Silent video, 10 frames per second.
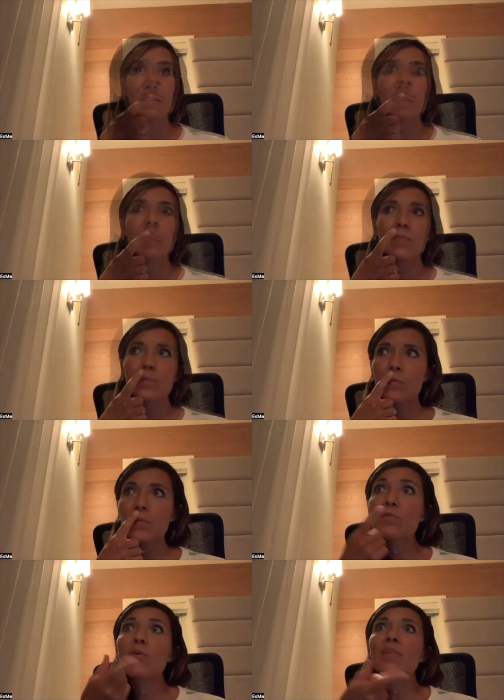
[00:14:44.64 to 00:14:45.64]

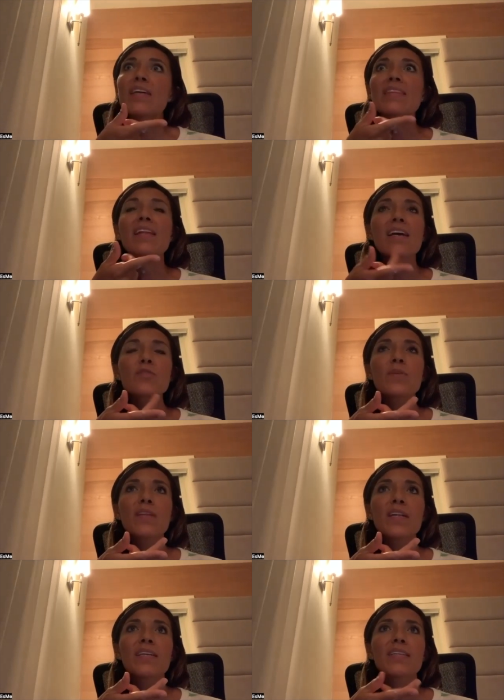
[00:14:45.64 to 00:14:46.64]
Absolutely. Well, the, the last one that
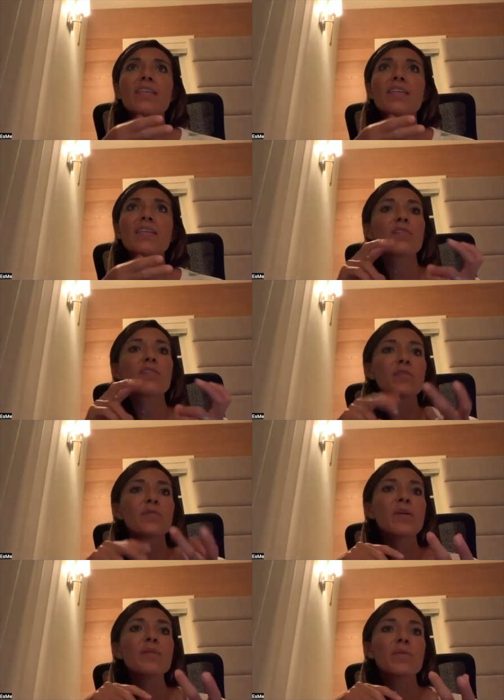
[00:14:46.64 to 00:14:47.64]
I did it was kind of a
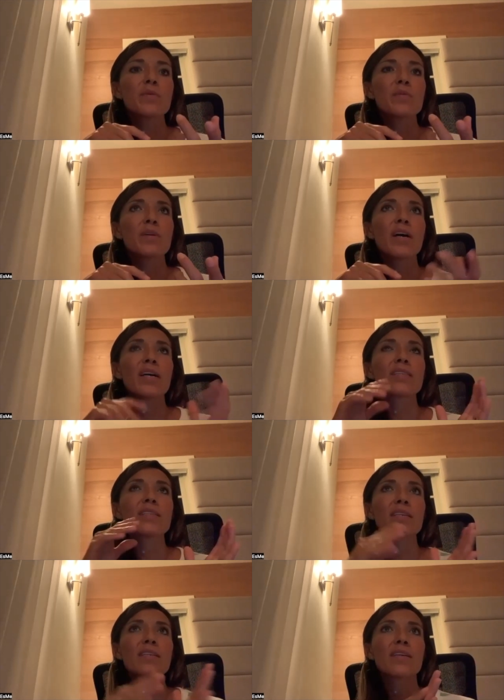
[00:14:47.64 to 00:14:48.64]
rainbow. I
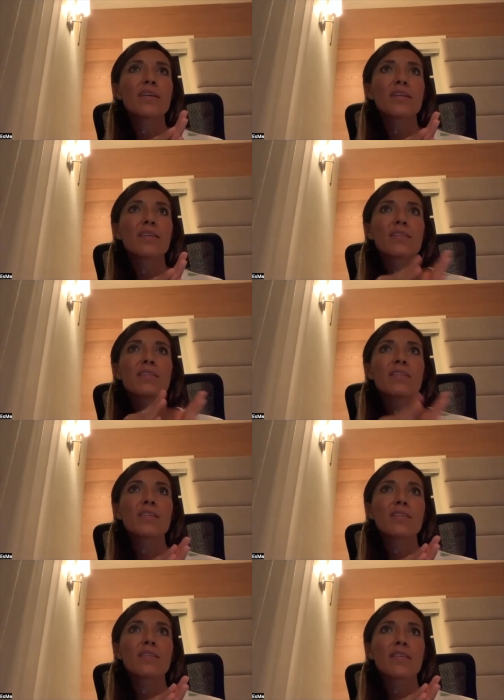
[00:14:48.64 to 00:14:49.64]
did uh, the
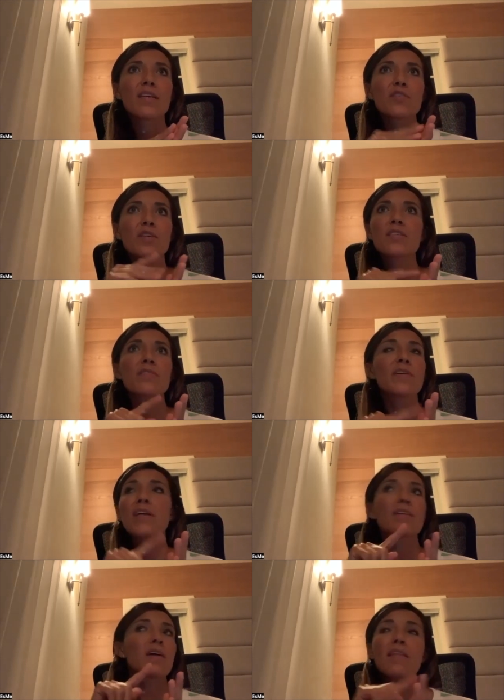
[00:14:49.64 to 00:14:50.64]
the digestive, and
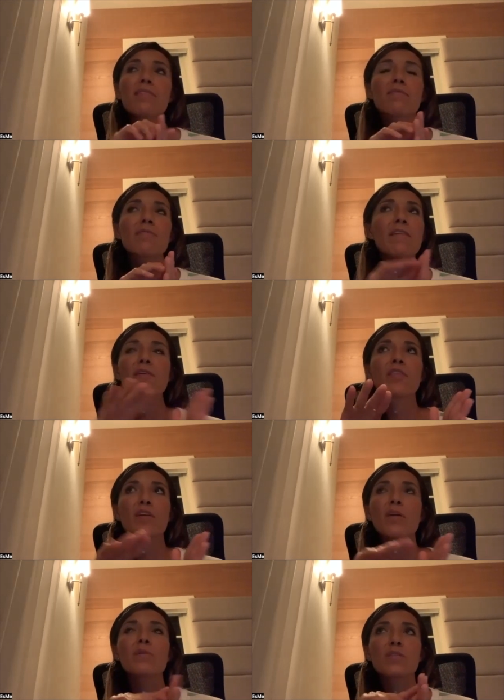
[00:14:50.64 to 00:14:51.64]
I, I never
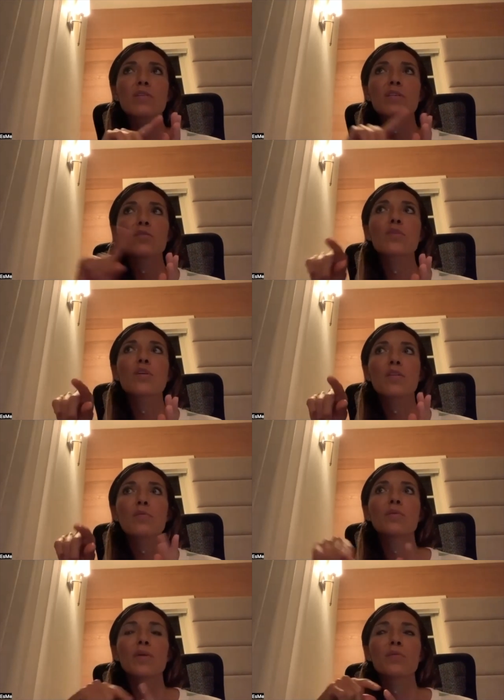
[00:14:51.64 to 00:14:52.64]
thought I was gonna do the other
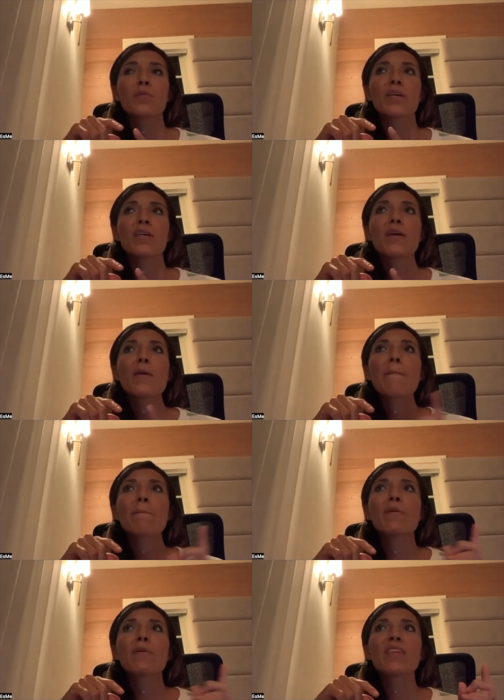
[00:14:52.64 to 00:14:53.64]
one right away,
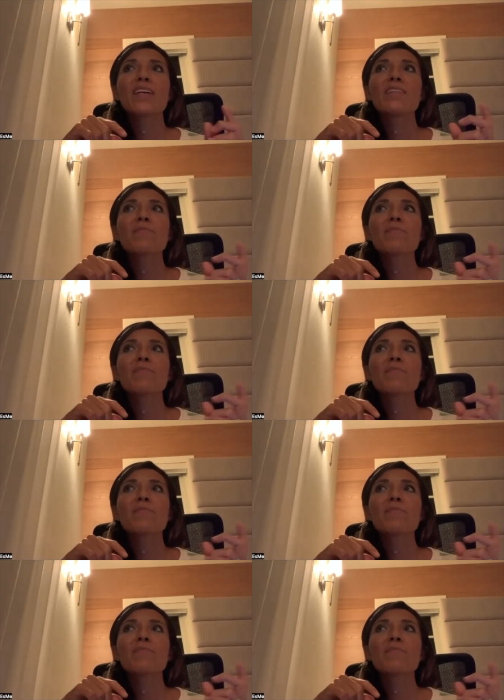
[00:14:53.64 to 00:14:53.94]
but then